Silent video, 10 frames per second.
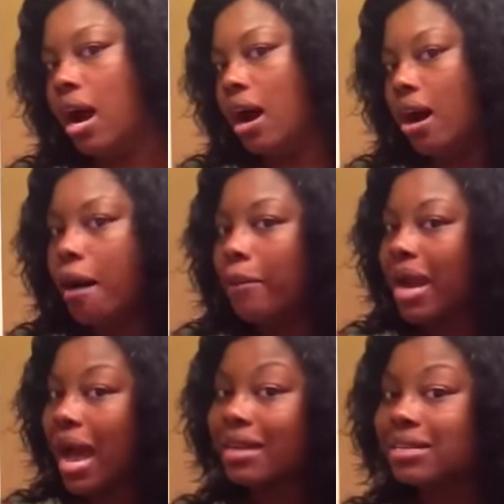
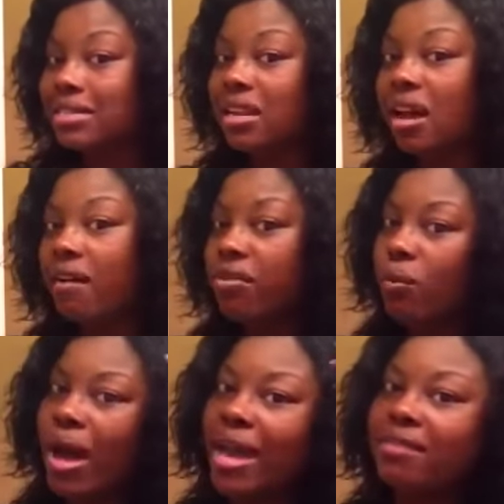But I just love the
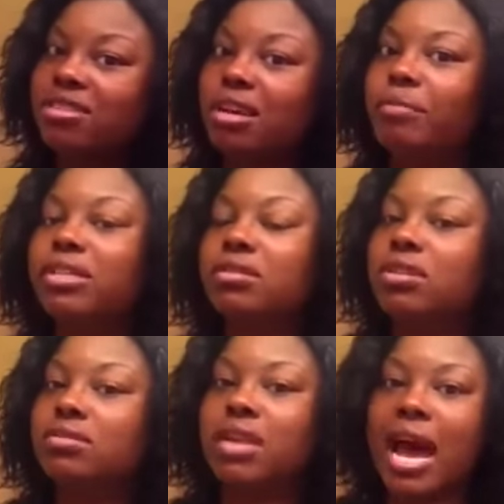waves so much on this one.